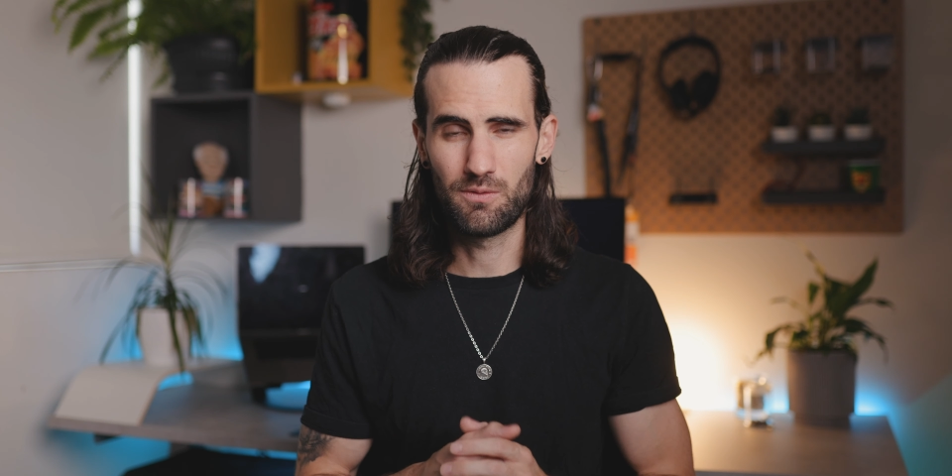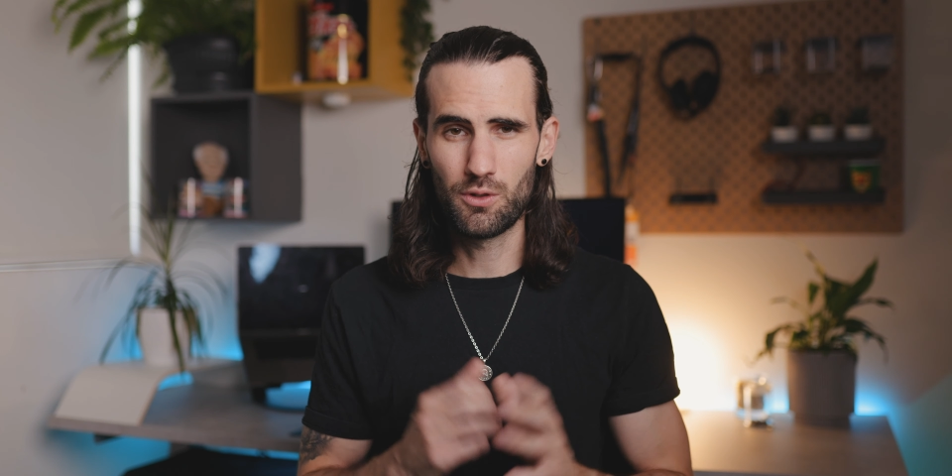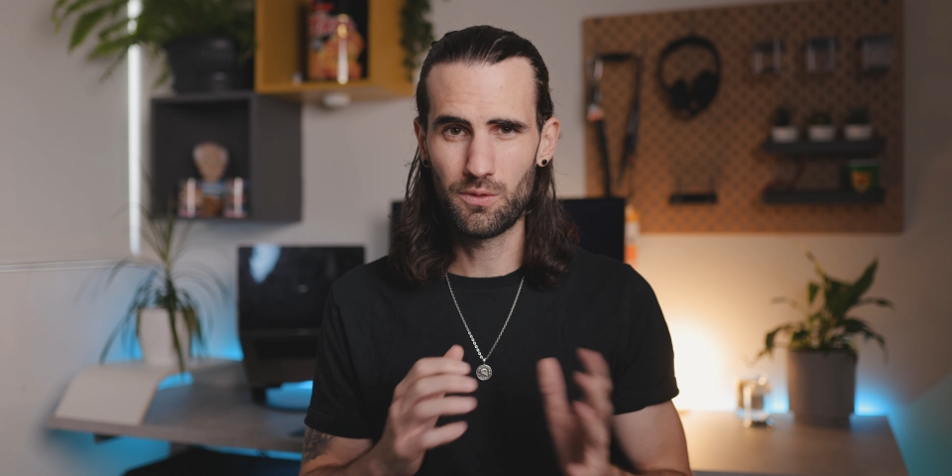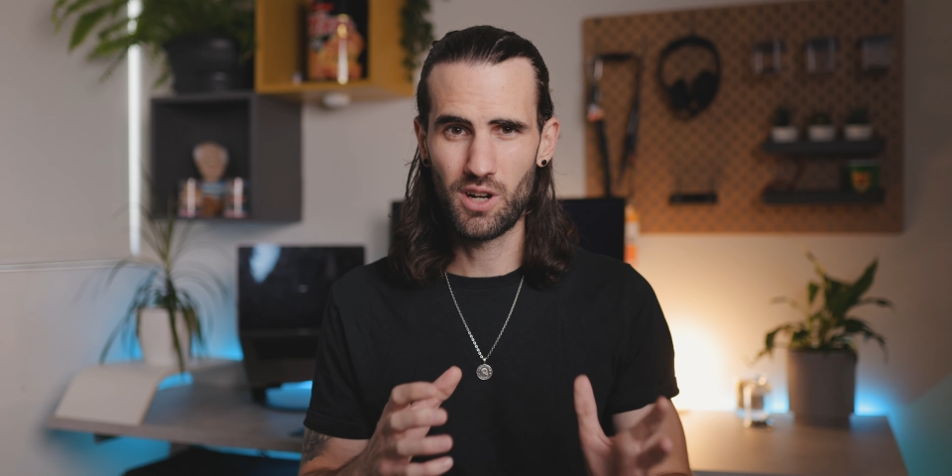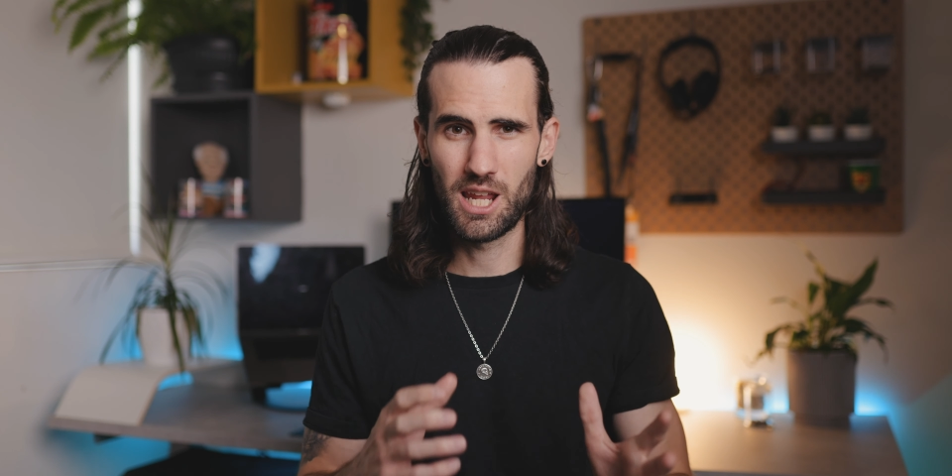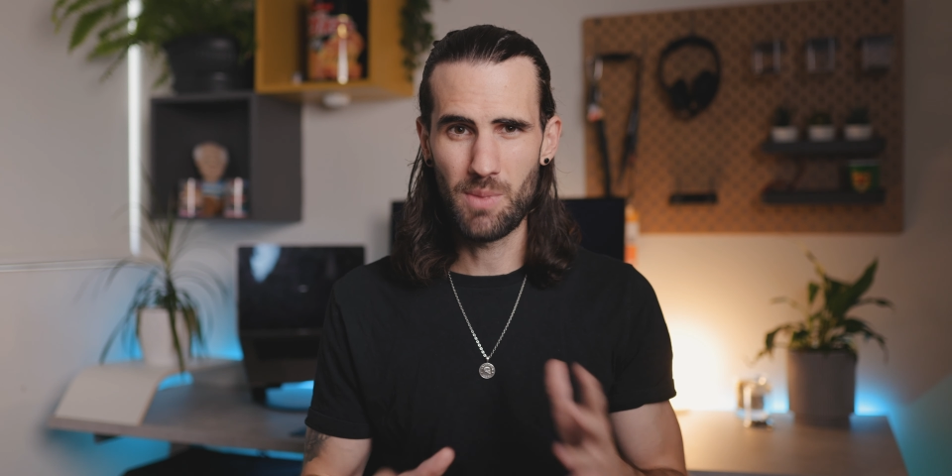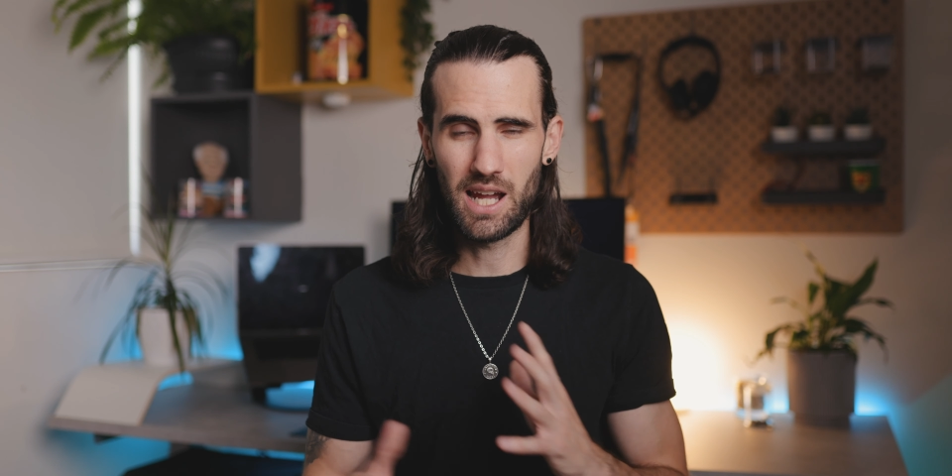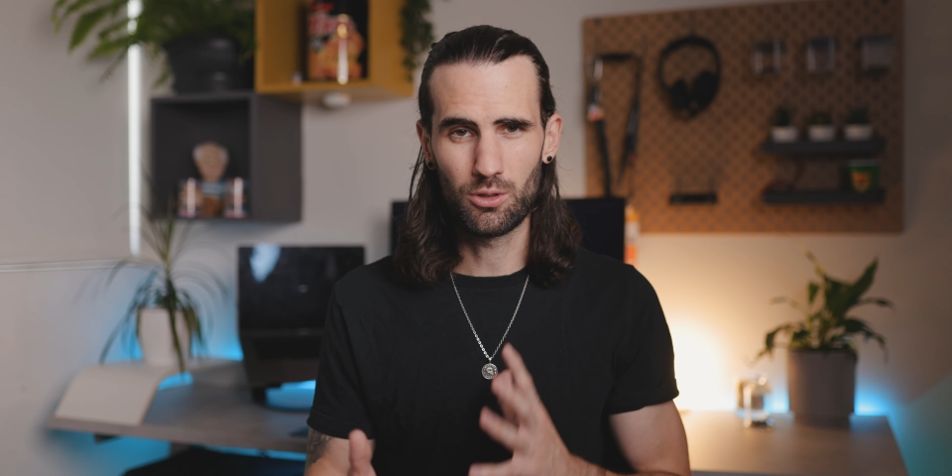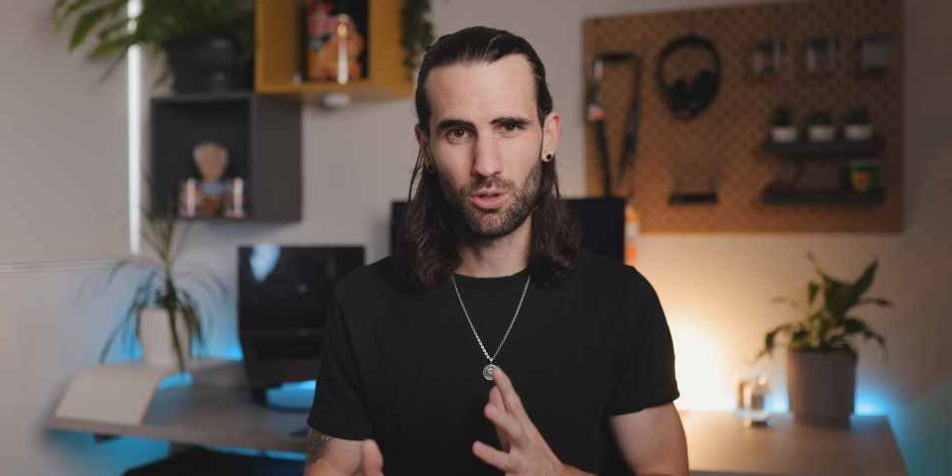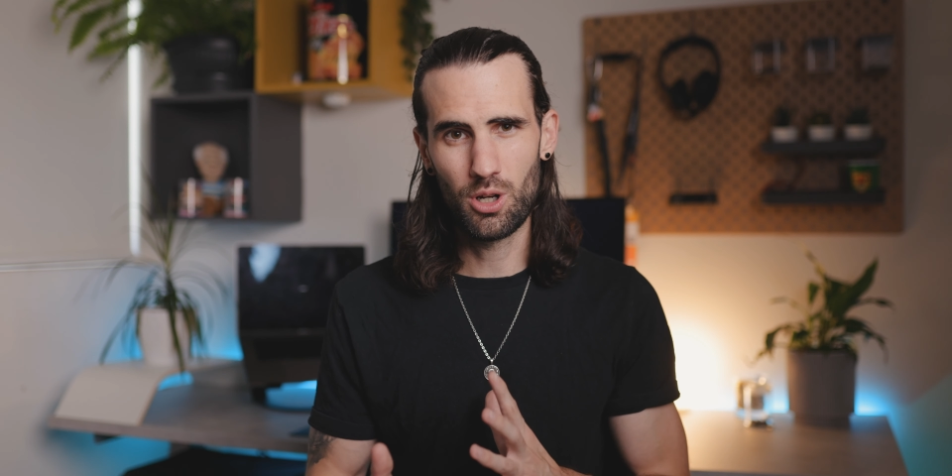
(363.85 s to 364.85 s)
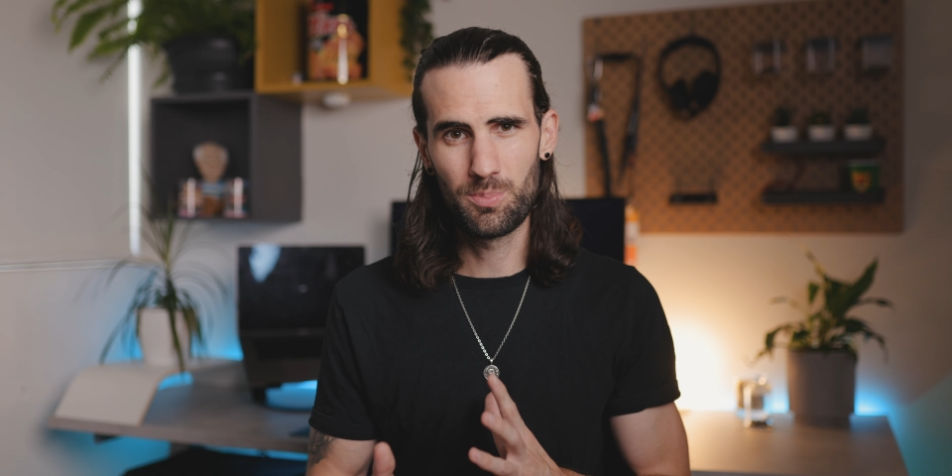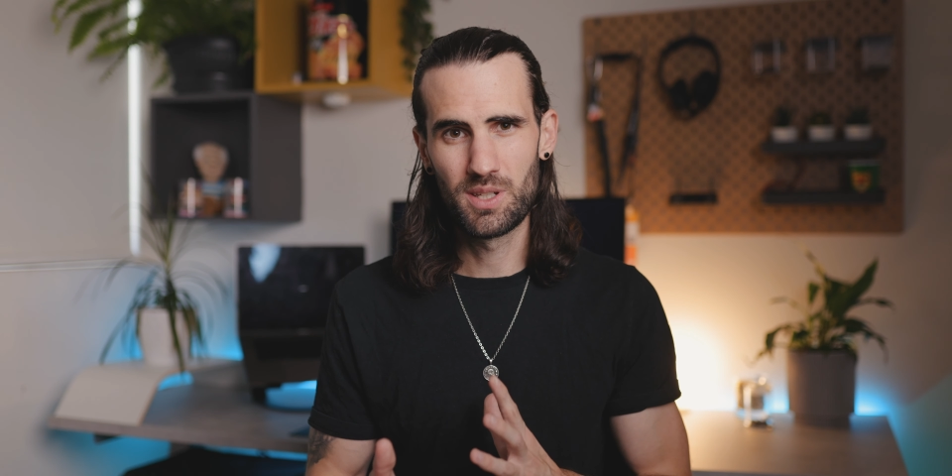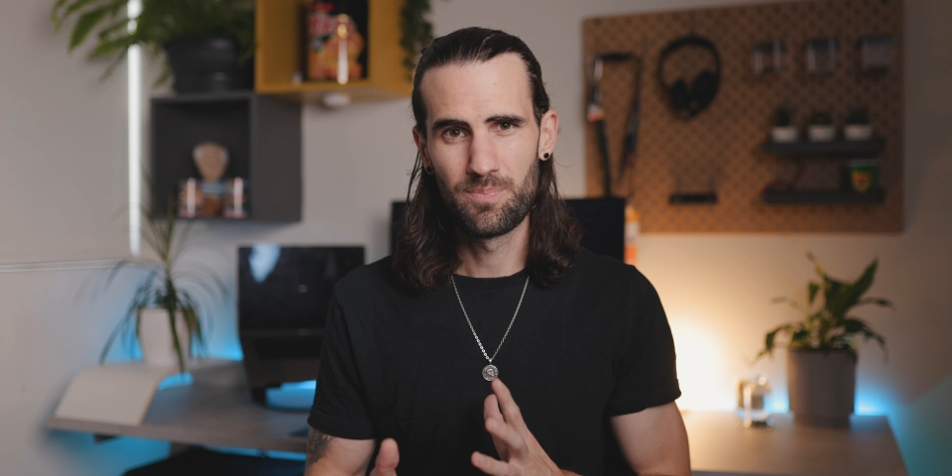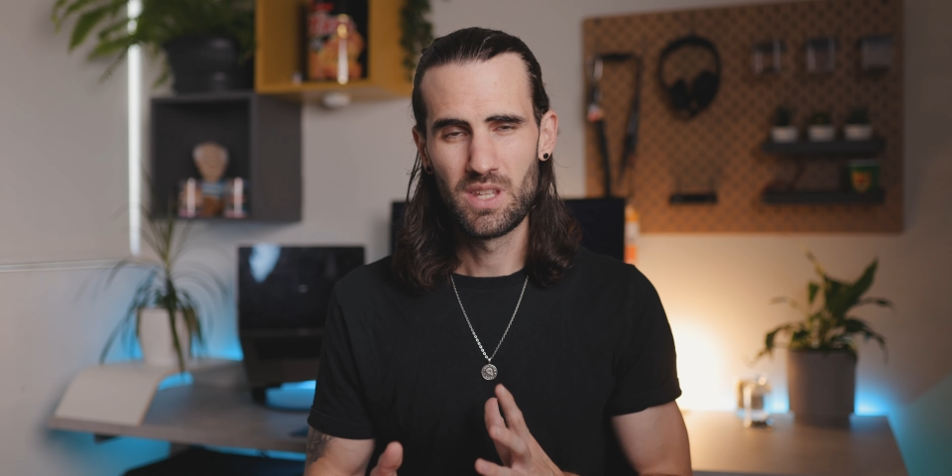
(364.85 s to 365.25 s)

full frame uncropped,